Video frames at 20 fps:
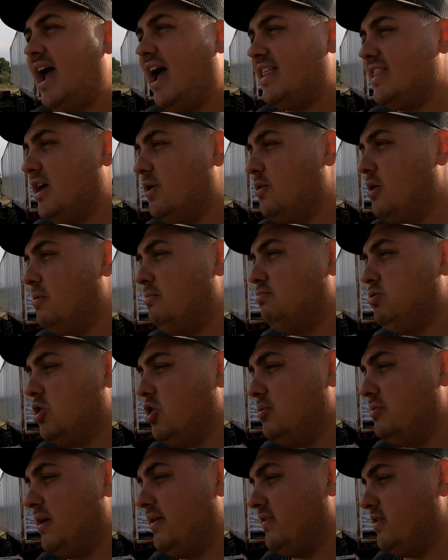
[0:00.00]
and they will
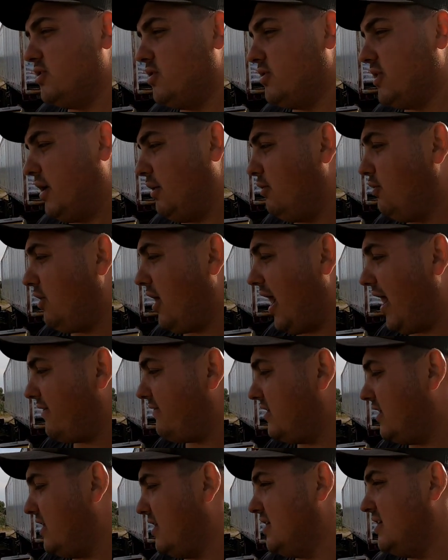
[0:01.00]
bloom even though they won't
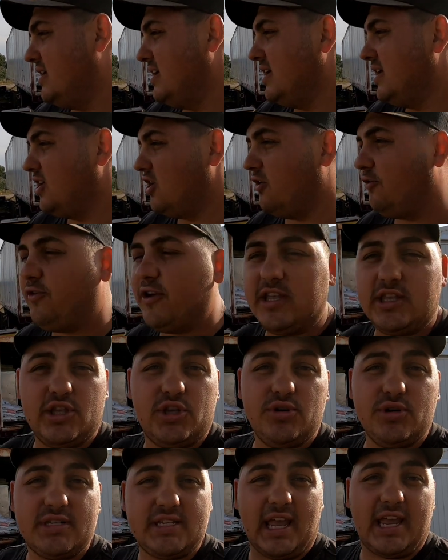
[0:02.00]
have a you know if we
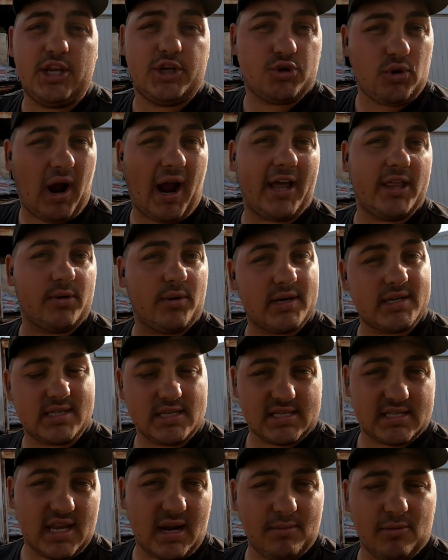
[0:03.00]
do stay dry the rest of
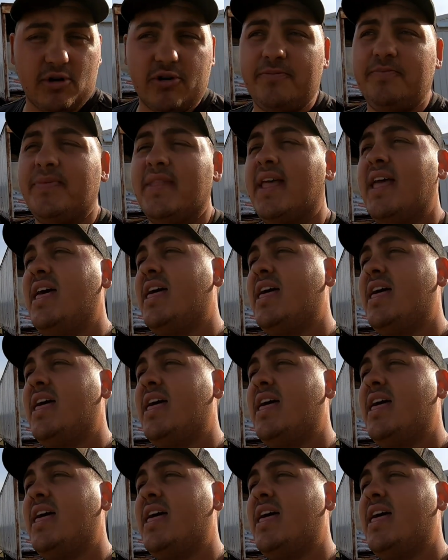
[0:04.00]
the summer